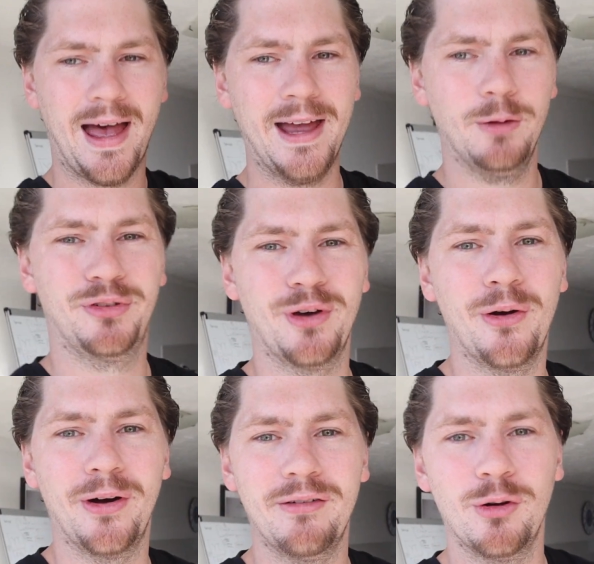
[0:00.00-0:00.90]
Hey, what's
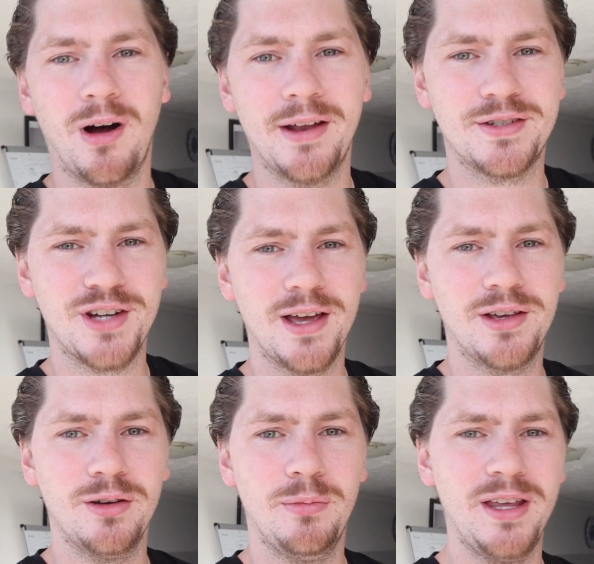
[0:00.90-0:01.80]
going on everyone? It's
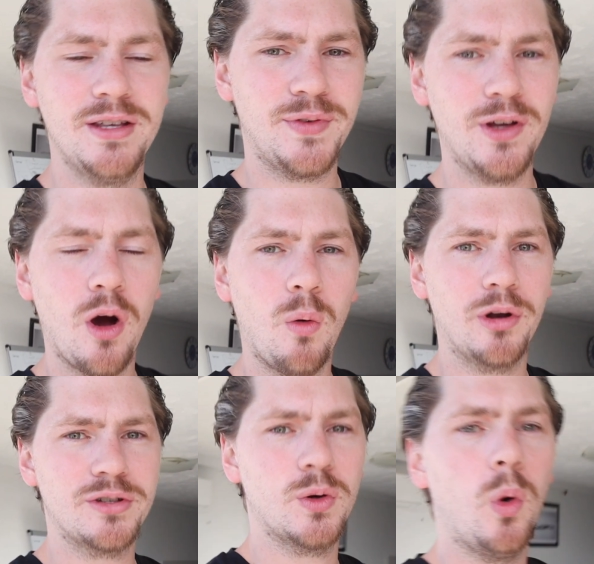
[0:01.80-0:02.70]
Jacob. In this video, I
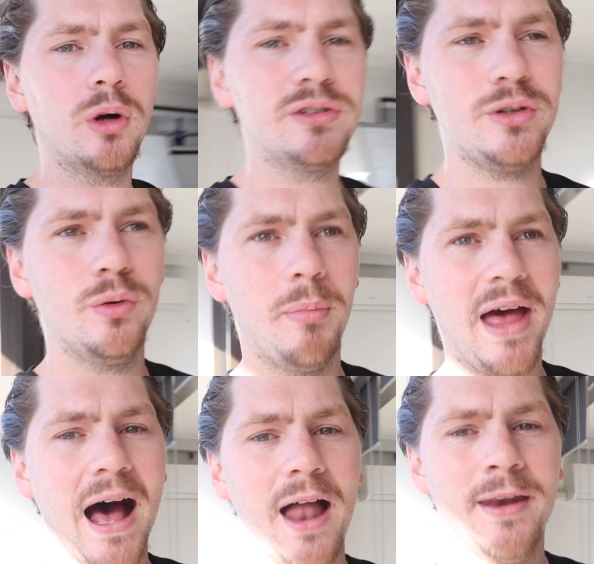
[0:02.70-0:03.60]
want to talk to you
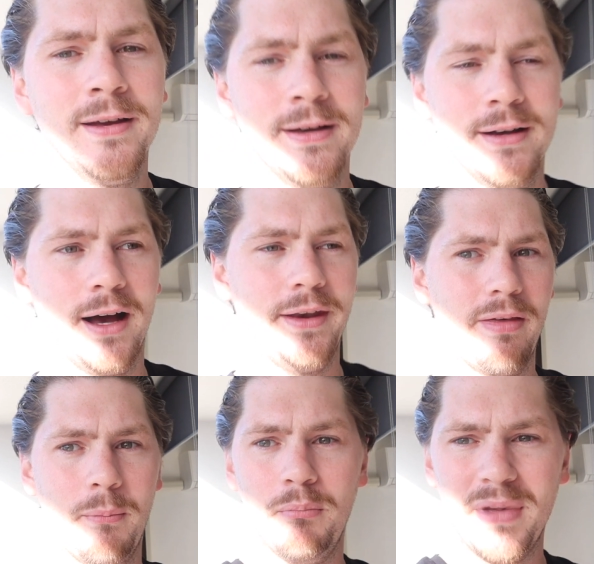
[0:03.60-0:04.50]
about
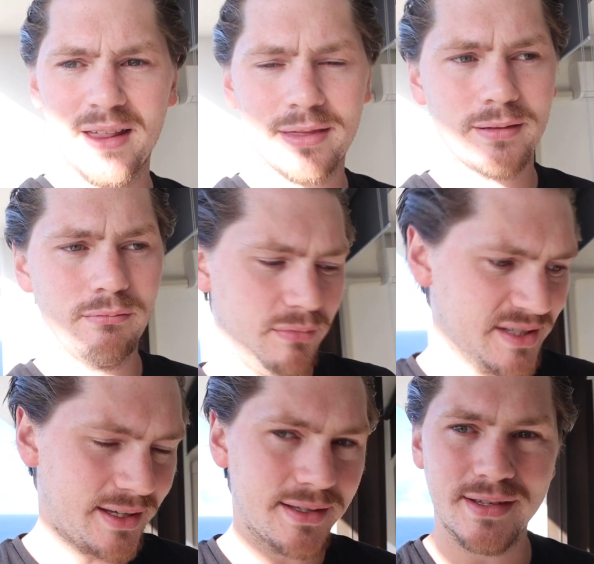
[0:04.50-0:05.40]
another
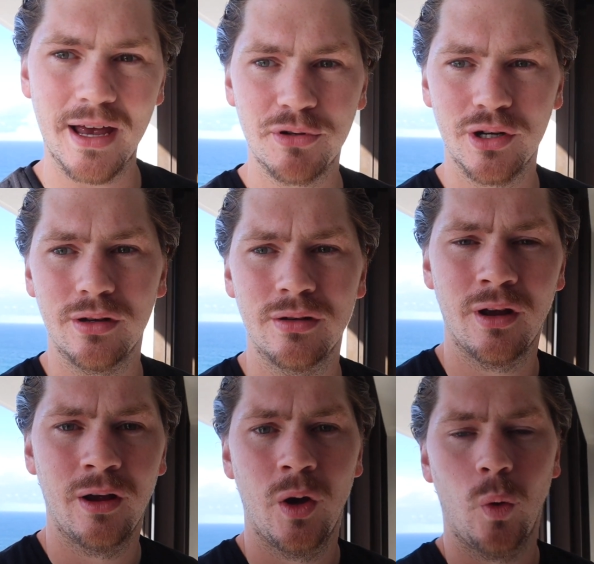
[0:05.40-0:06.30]
misconception
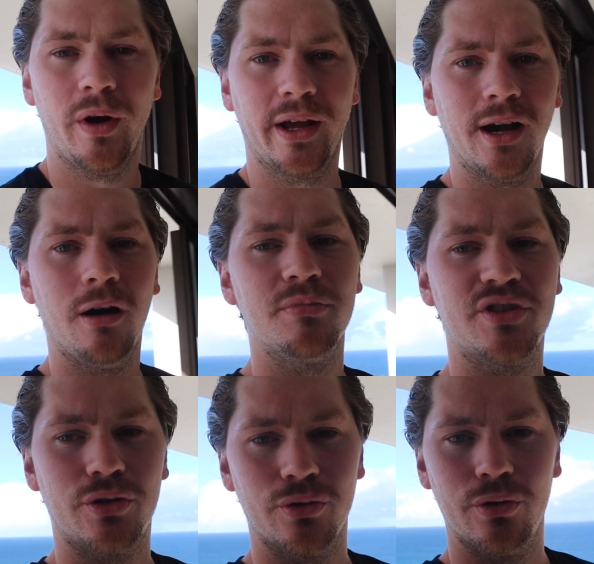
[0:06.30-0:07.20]
when it
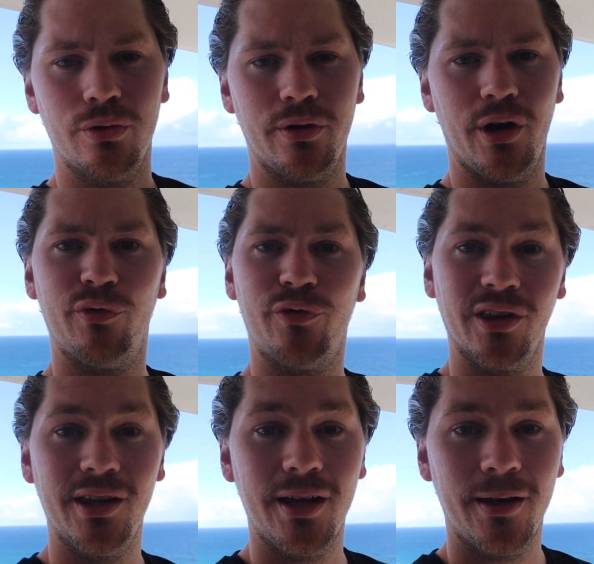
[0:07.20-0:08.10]
comes to
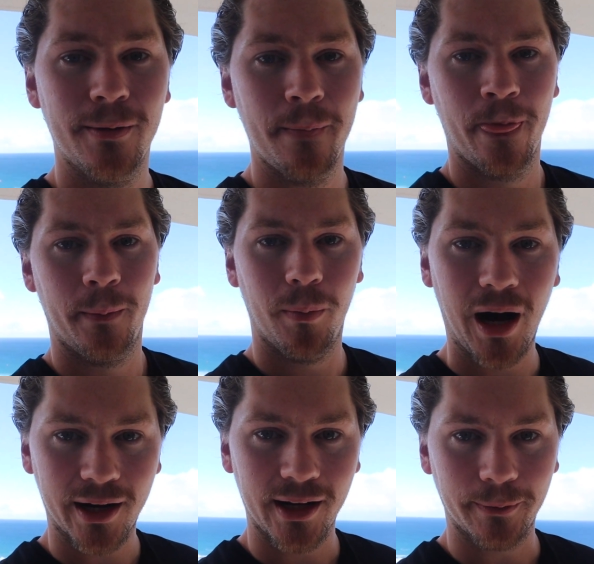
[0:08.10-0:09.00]
affiliate
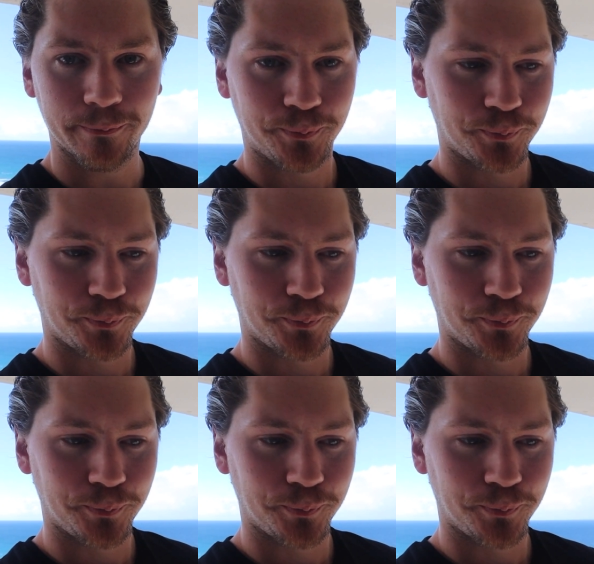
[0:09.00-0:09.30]
marketing.